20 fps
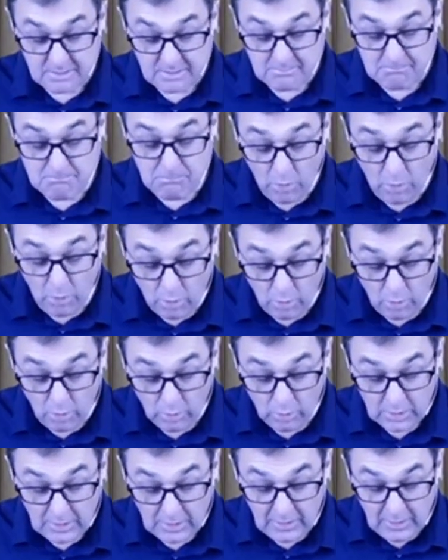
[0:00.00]

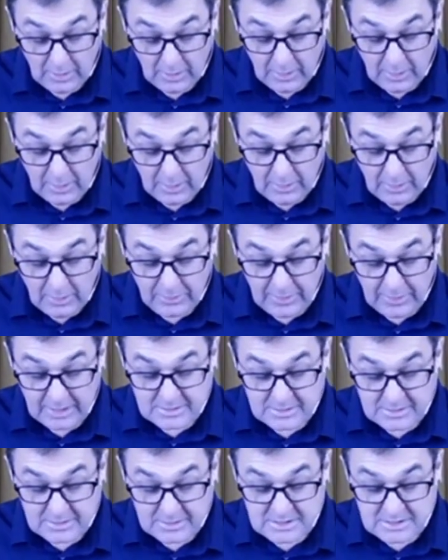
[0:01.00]
more
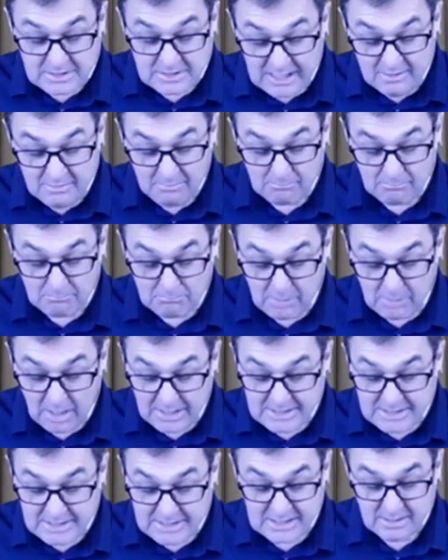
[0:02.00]
than ten
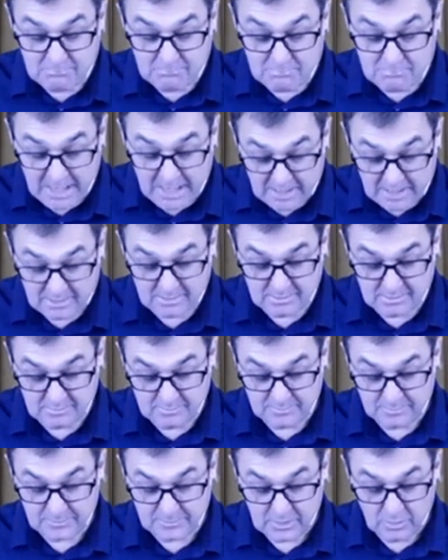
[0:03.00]
mighty men
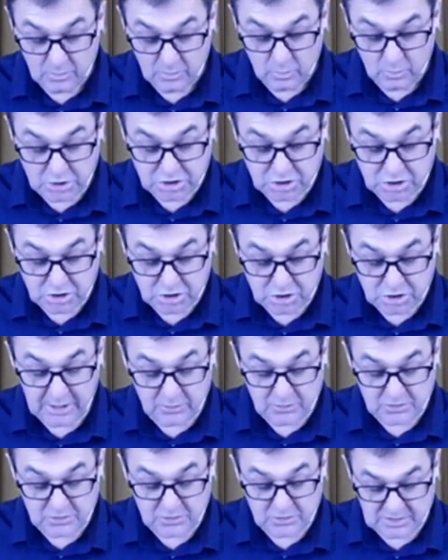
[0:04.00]
which are in
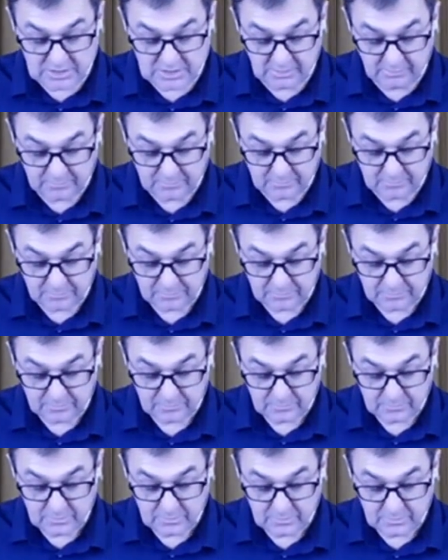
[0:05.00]
the city.
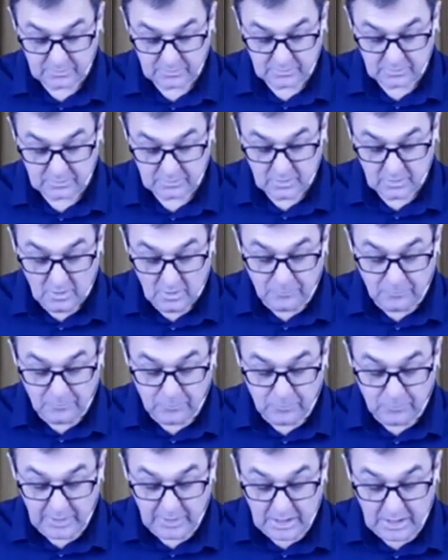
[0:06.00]
For
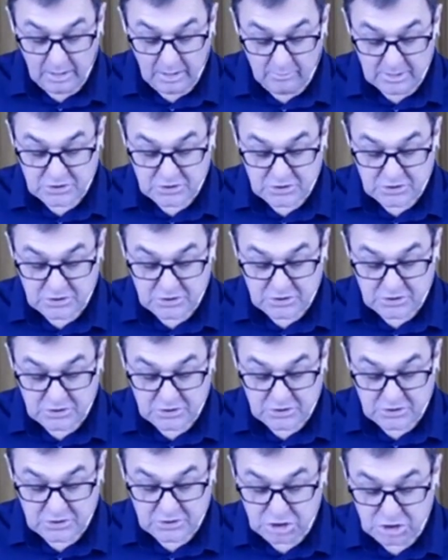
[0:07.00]
there is not a
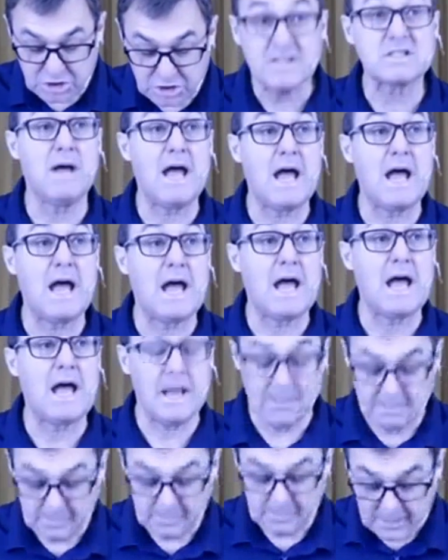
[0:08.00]
just
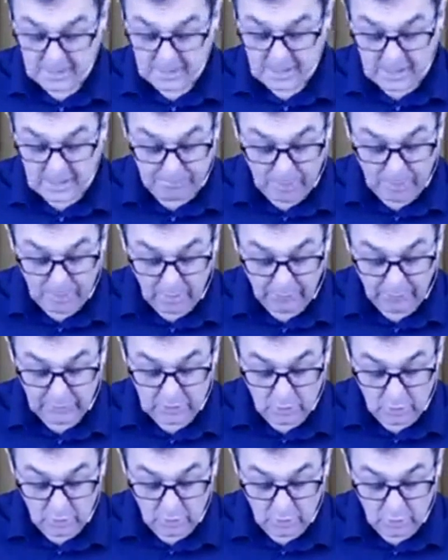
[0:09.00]
man upon
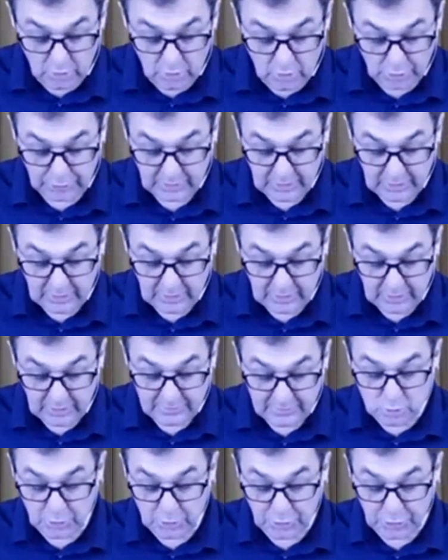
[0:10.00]
the earth that
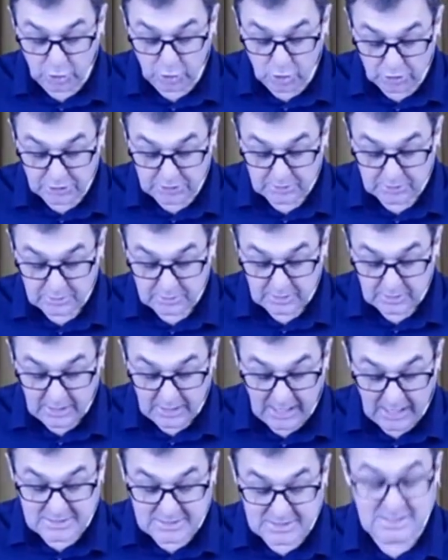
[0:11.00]
doeth good
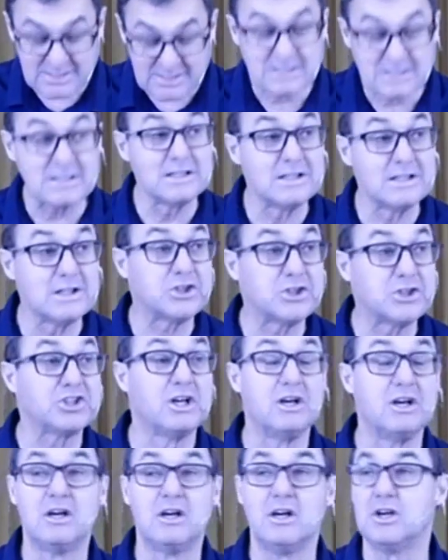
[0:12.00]
and sinneth
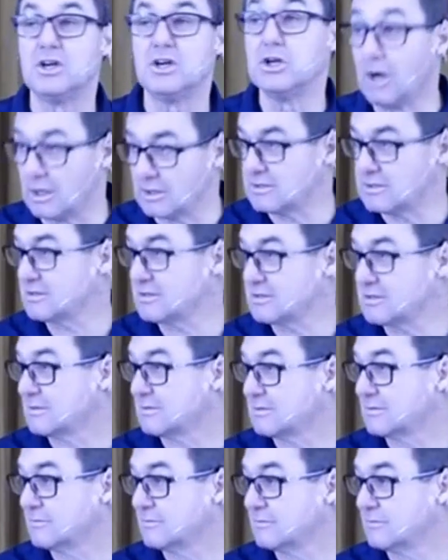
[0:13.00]
not.
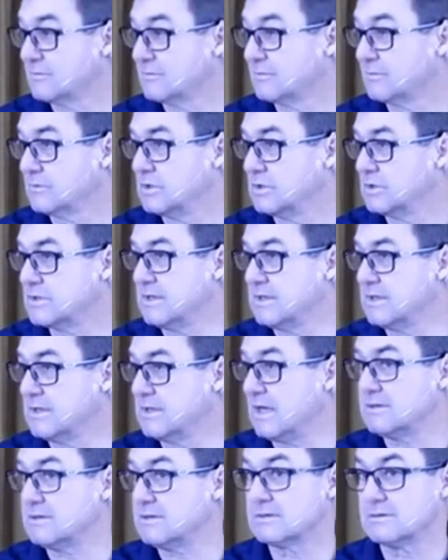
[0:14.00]
You see that?